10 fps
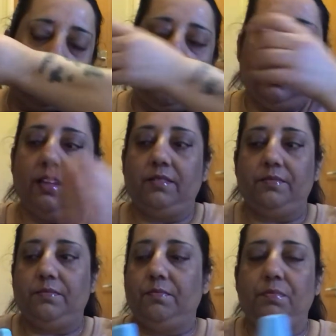yeah,
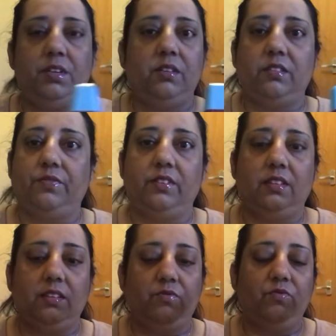beautiful,
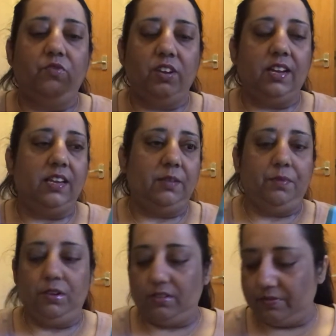really
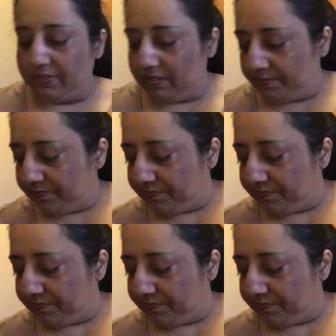beautiful.